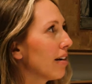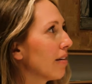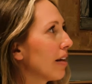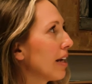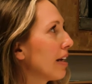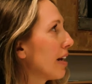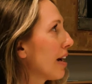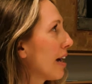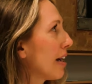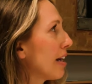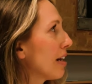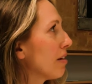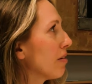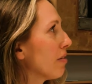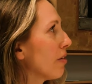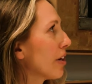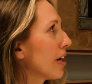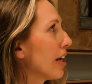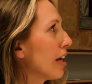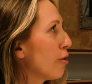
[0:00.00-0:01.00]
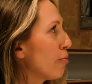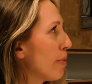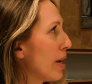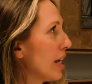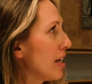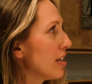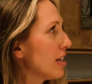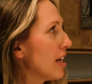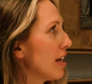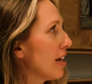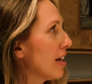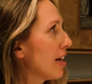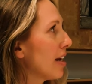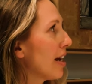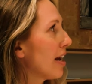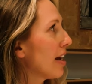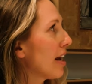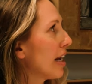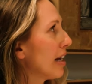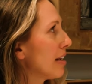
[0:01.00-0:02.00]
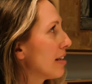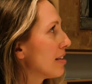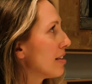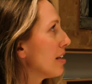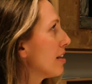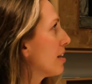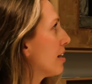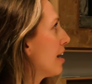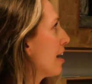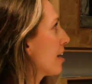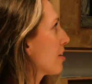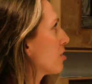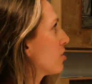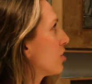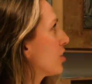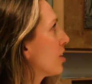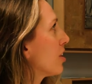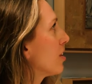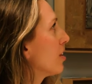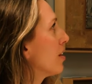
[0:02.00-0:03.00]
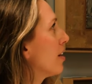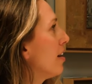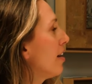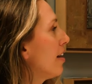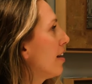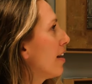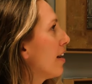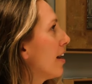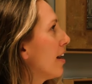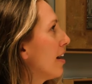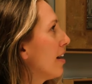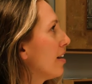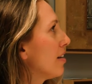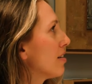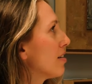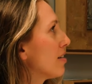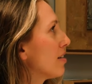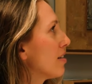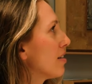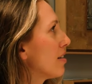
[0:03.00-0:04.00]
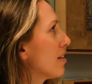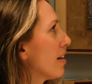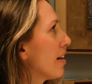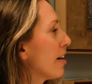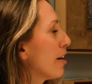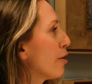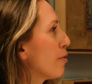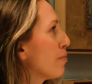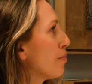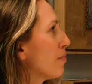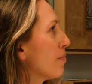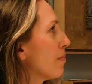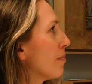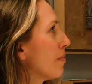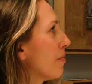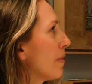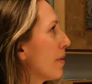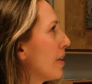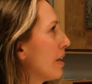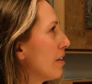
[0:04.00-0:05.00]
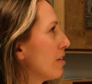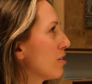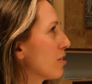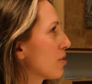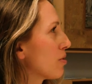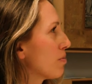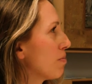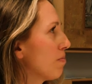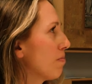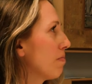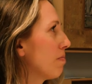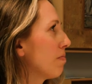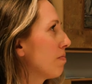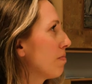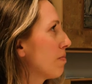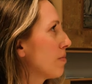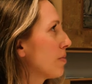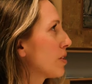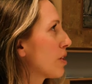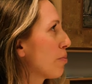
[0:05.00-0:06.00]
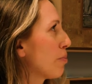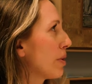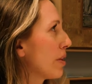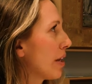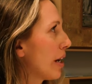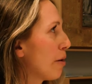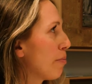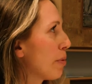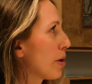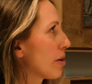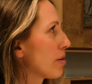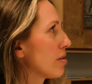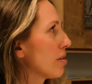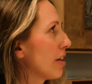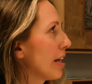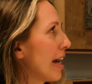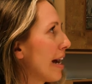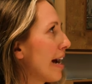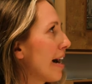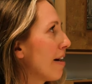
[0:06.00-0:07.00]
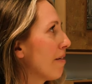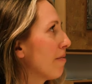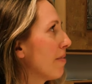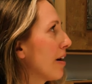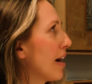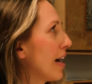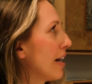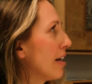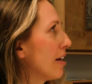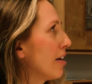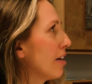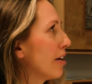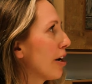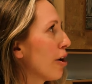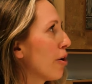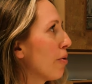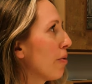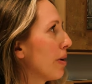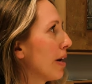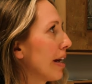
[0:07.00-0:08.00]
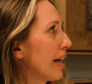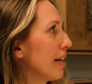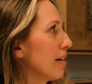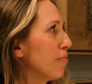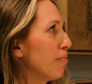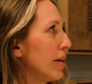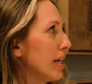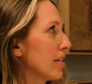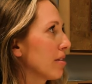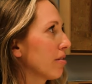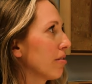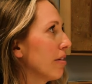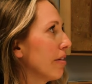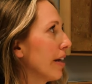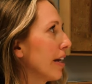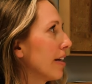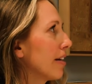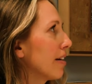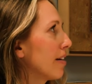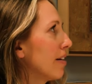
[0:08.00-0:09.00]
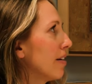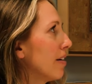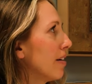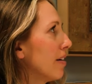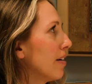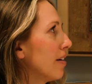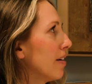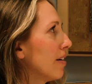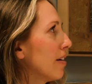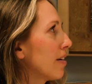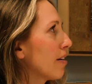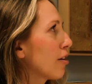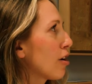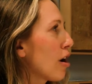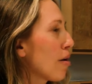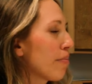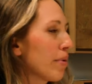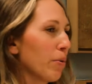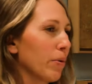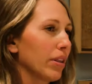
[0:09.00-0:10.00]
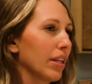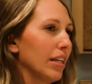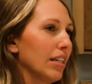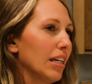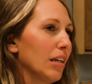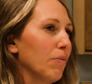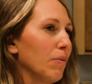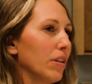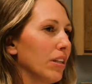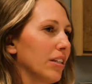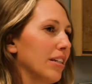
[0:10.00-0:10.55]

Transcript: like I can look at a painting and I can see the texture, and um, I think just something that I personally have, I can go and I can basically like copy what they did with the